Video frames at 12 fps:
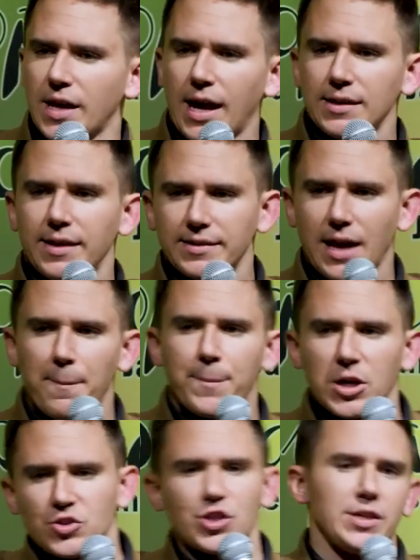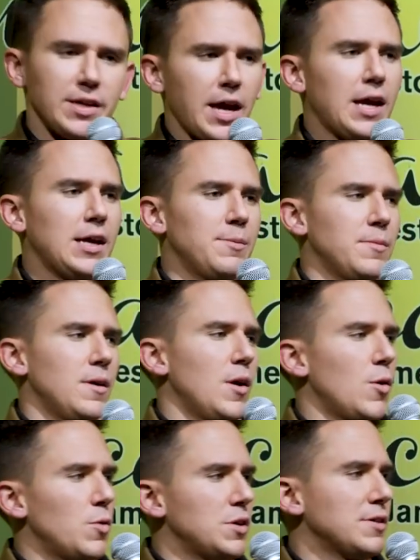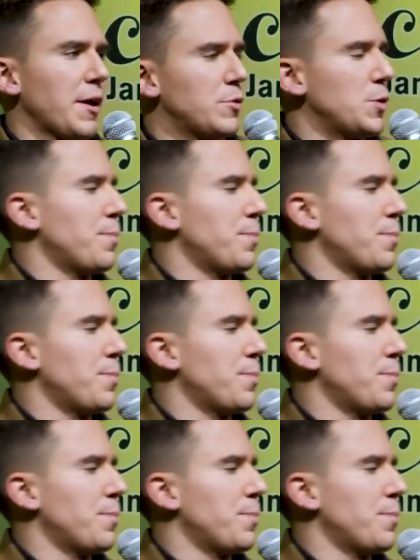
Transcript: that had like that punching game. When